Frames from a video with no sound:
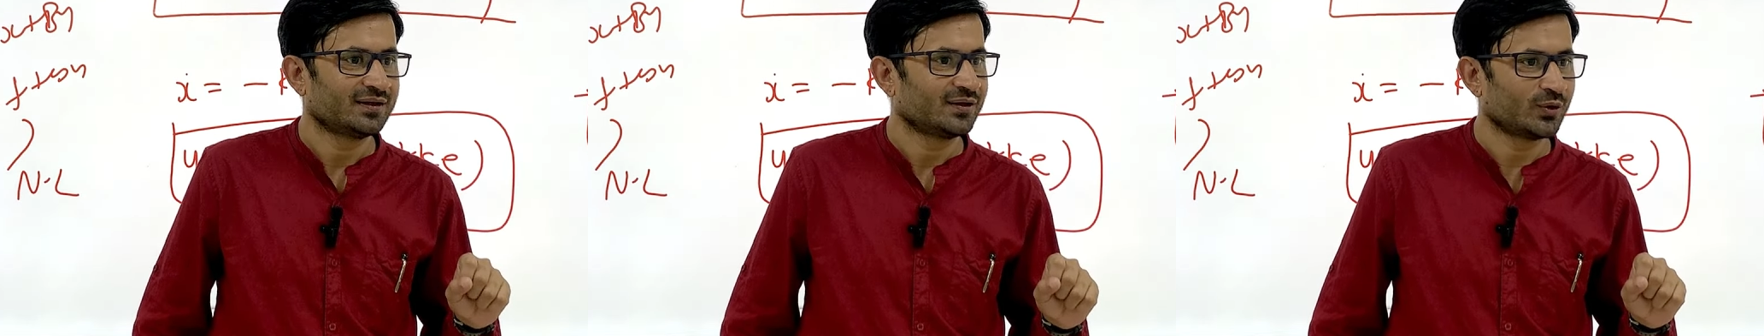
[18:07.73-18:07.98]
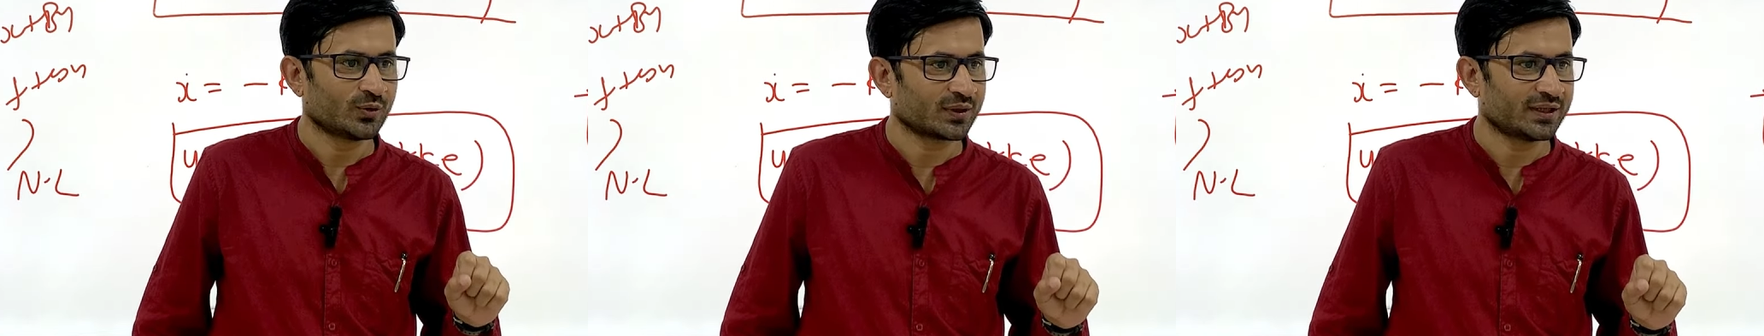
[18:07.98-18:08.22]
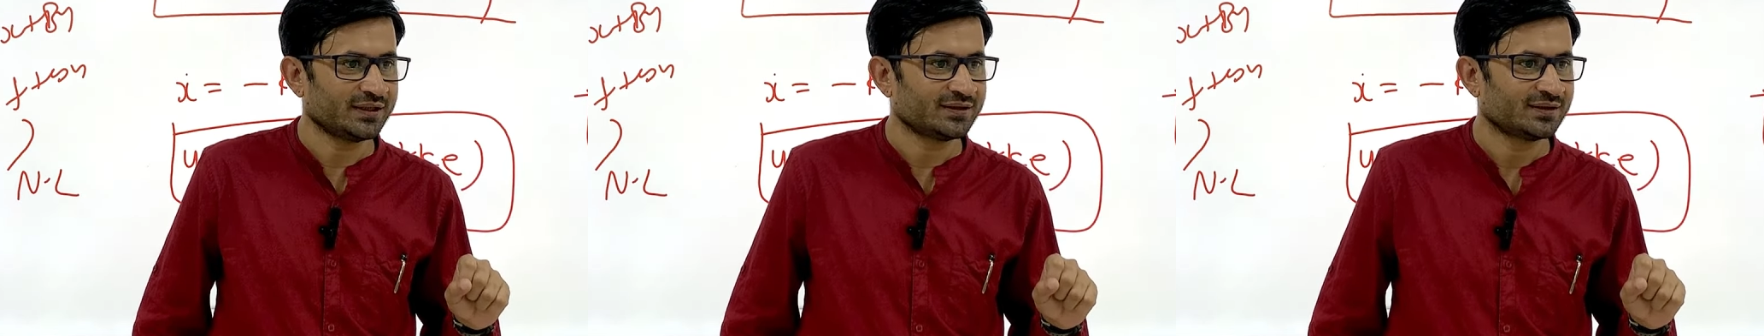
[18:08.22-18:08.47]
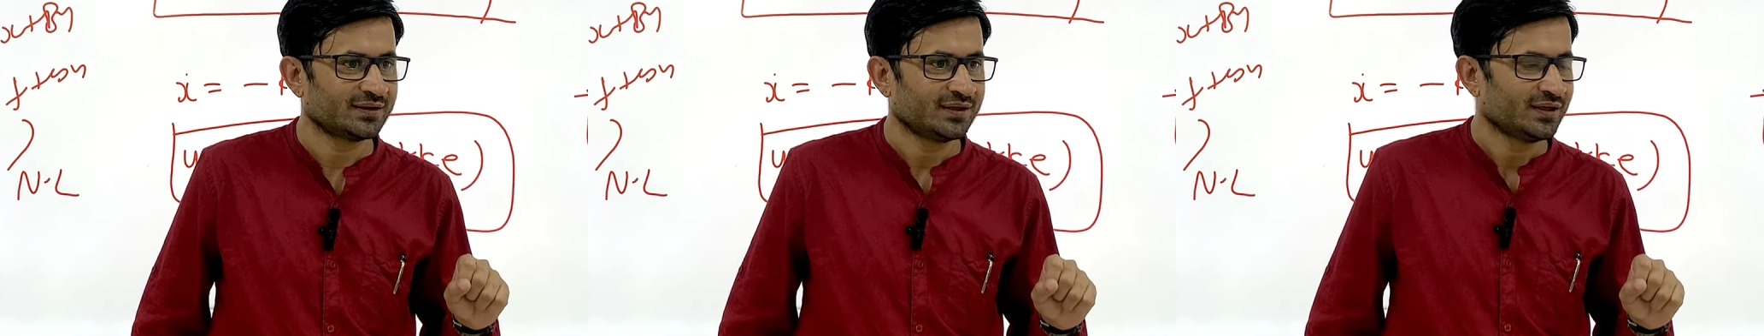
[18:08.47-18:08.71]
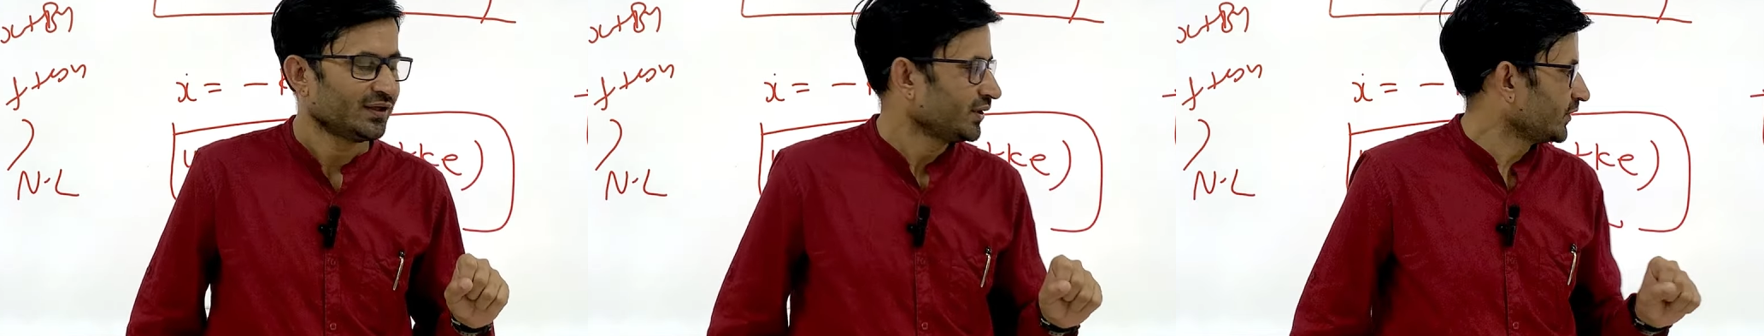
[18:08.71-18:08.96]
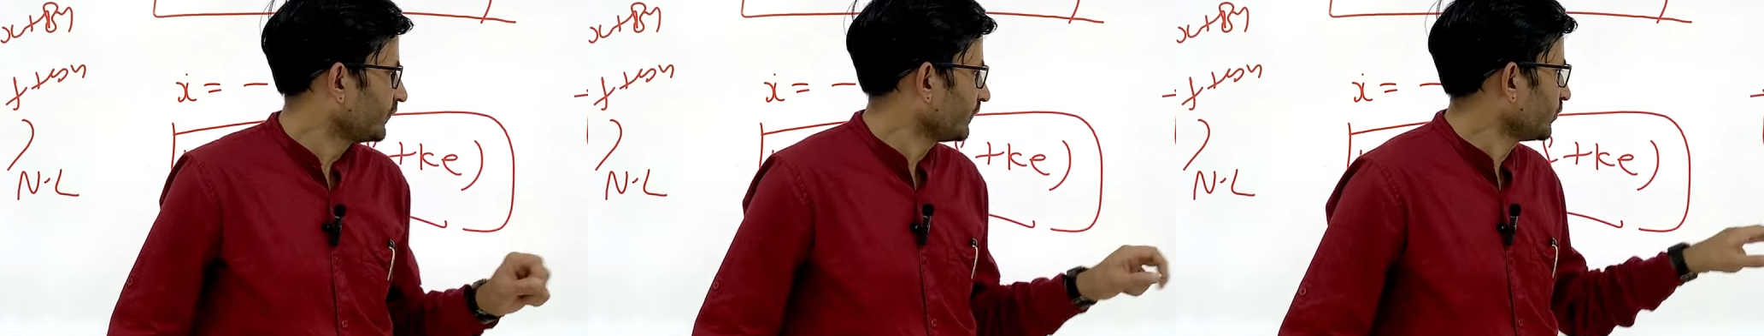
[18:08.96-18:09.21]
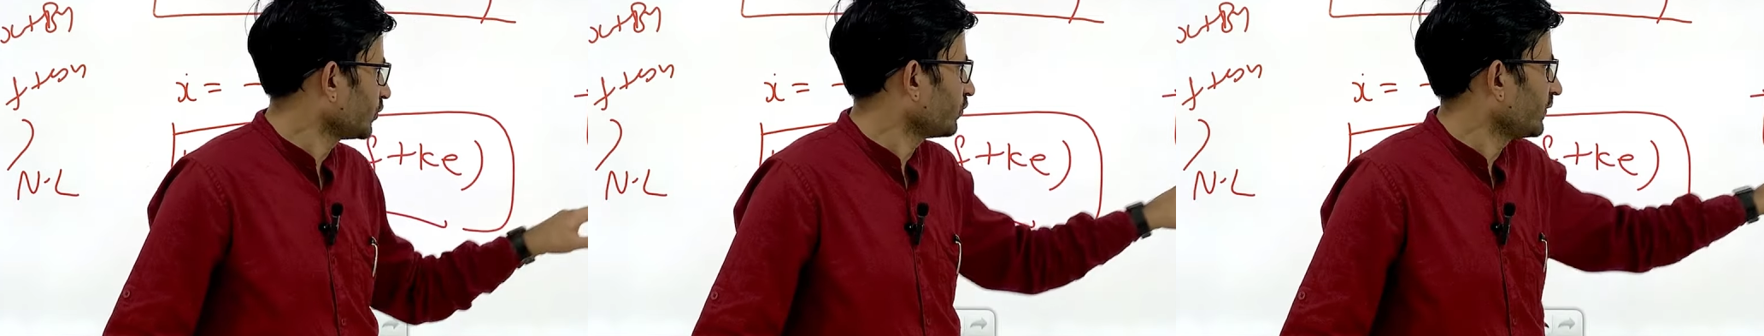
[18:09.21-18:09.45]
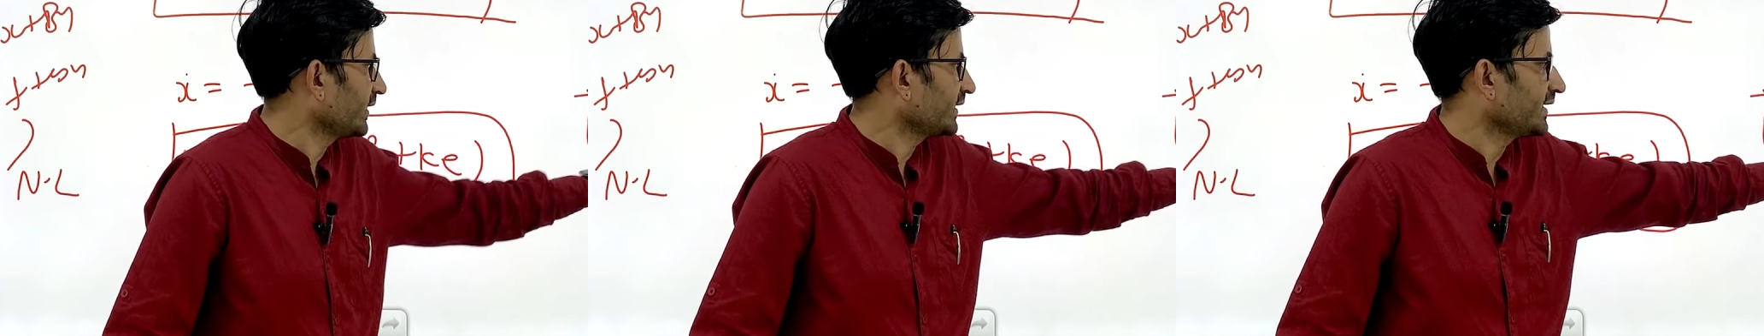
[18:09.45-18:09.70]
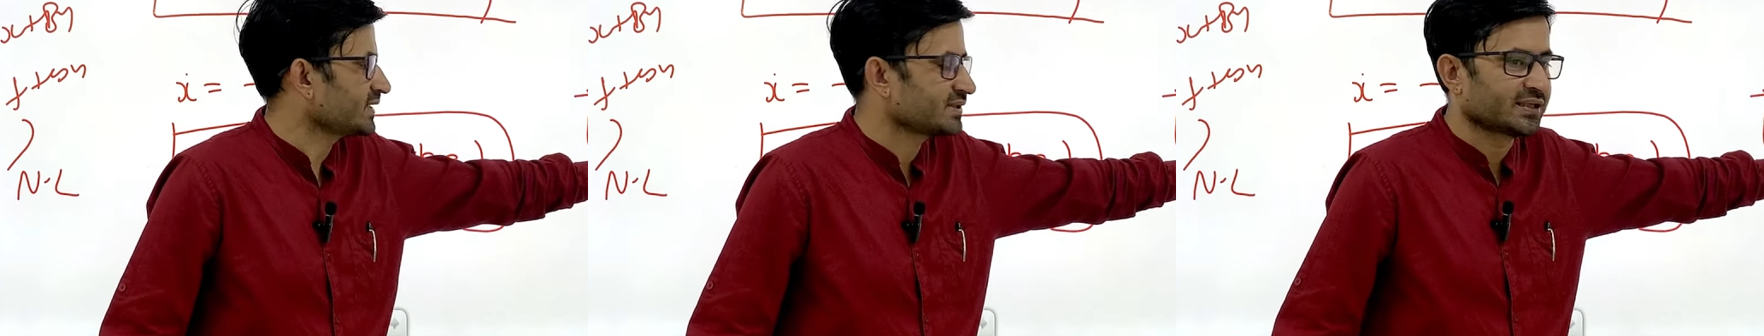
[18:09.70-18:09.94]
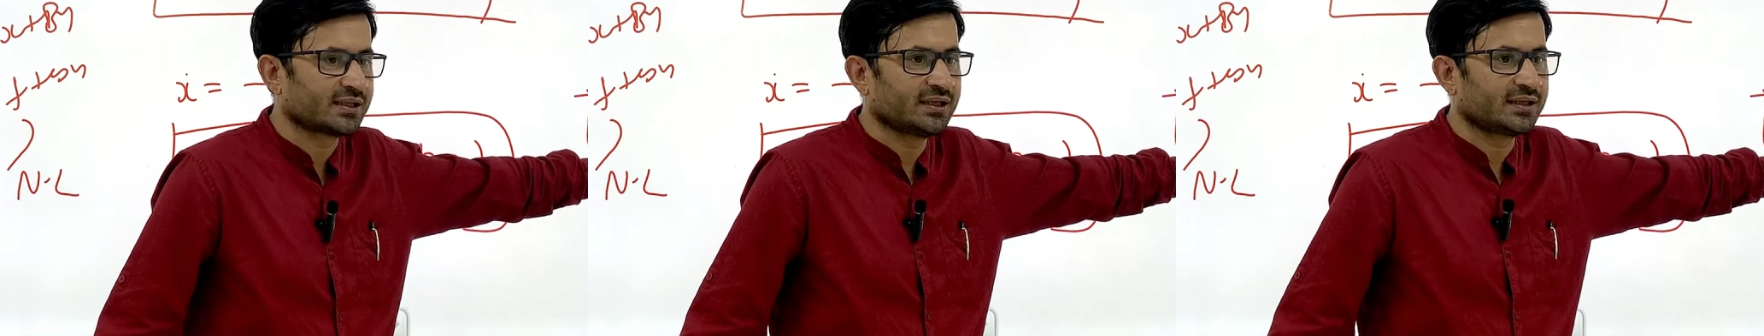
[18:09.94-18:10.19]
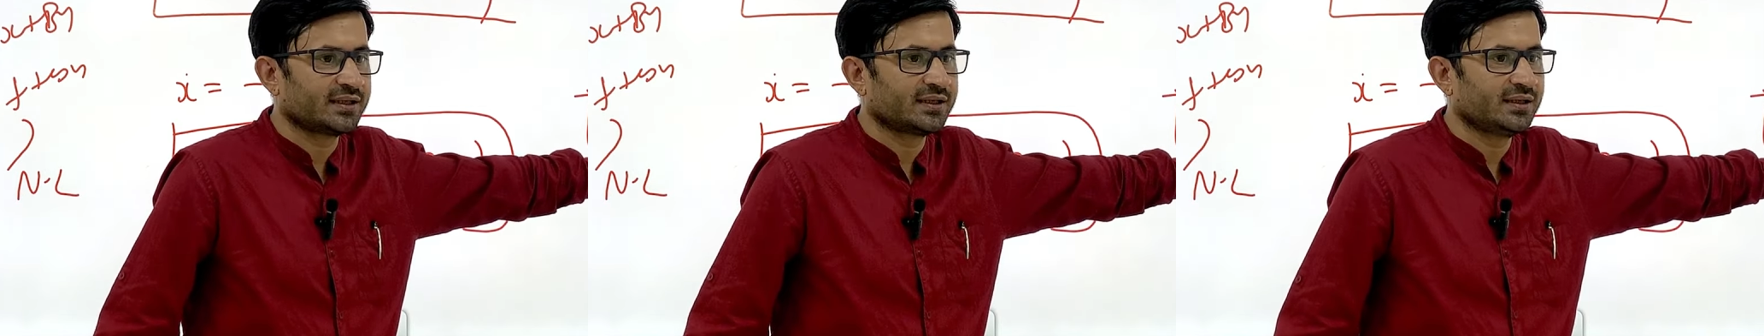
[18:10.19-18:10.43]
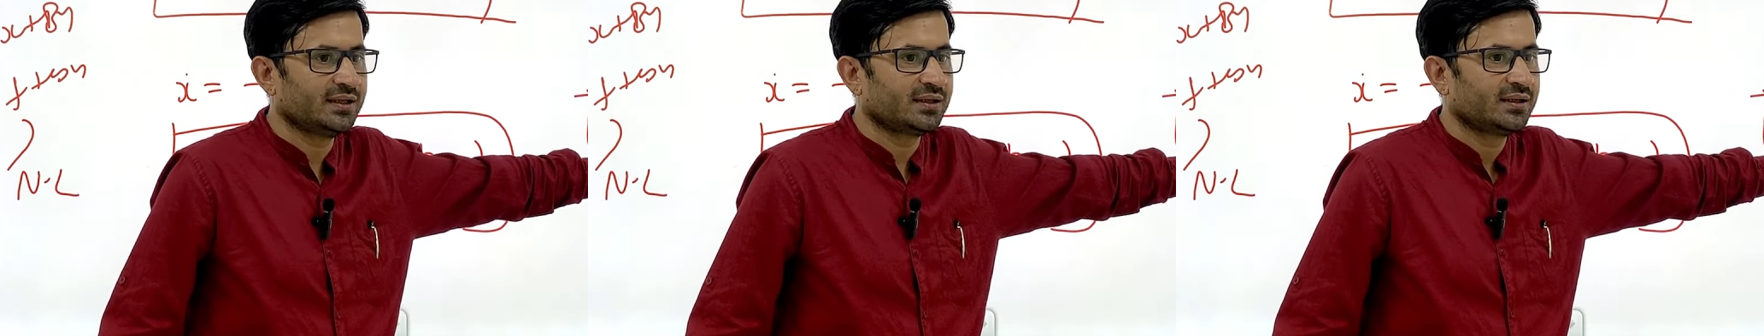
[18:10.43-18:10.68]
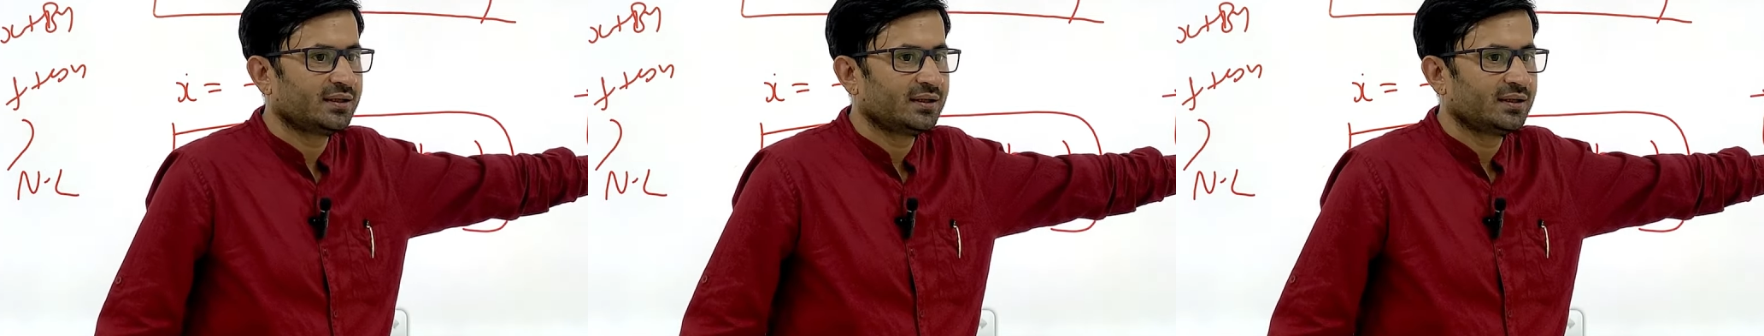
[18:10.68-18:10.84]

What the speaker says: No, right? If you put one gain, single gain, na,